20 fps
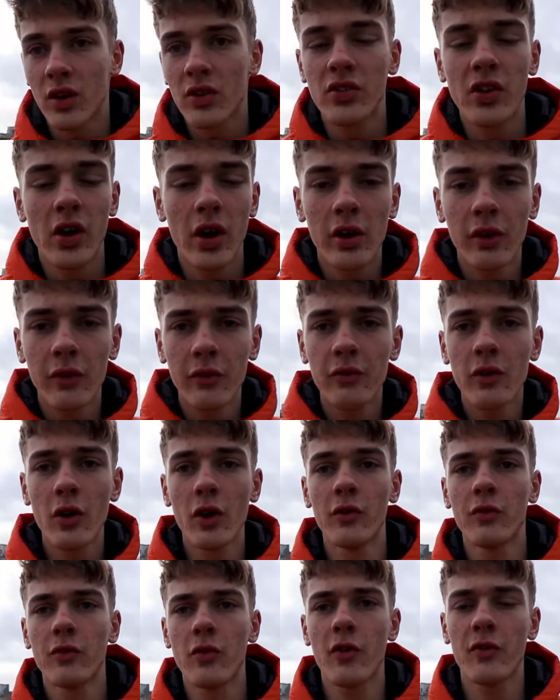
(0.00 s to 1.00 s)
So here are a
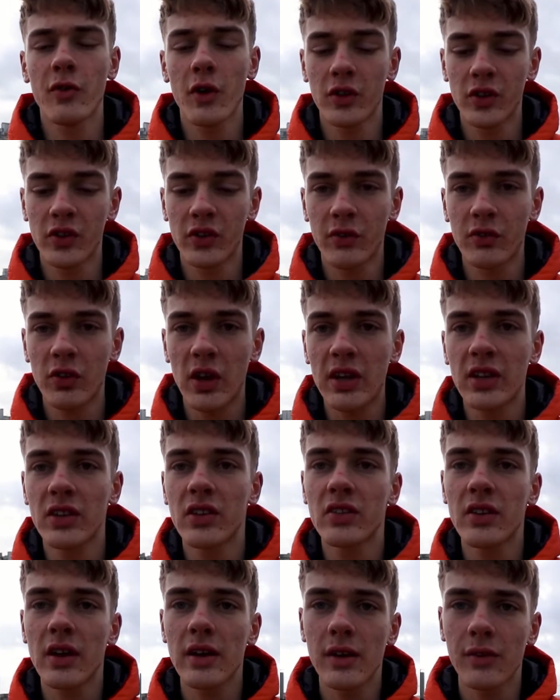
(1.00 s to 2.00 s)
few of the photos I've taken
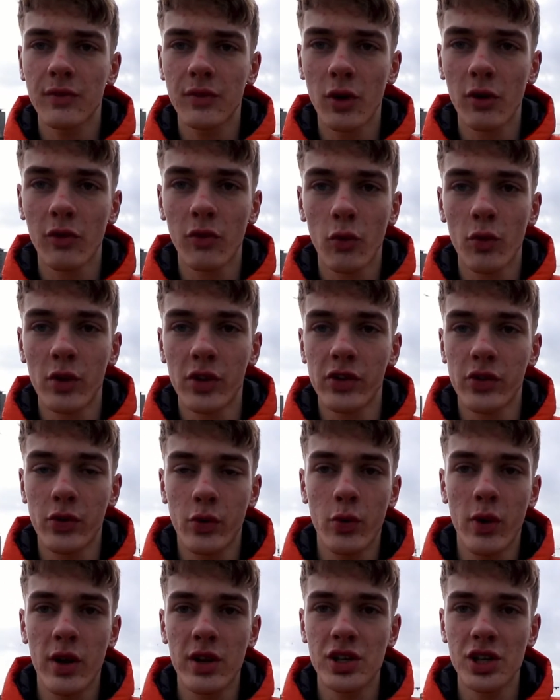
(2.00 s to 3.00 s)
today, a few of the ones
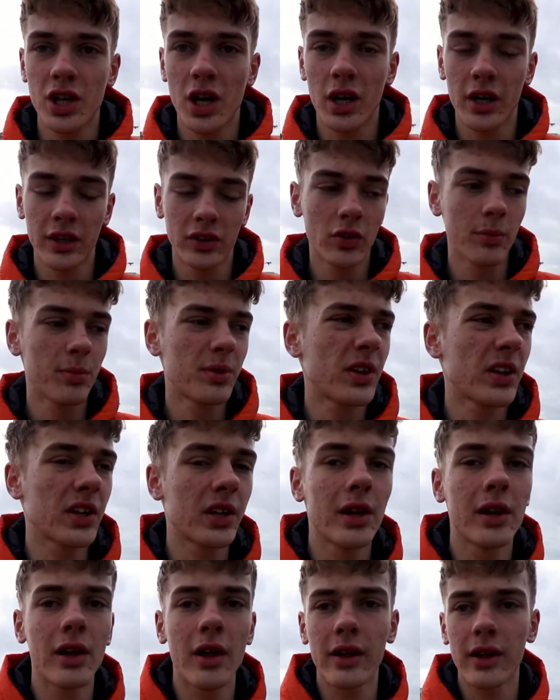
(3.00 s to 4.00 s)
which I do
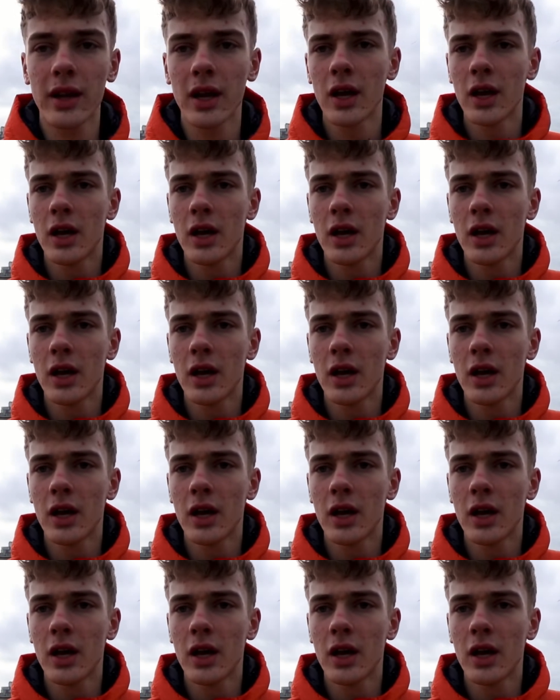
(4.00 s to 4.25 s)
particularly like.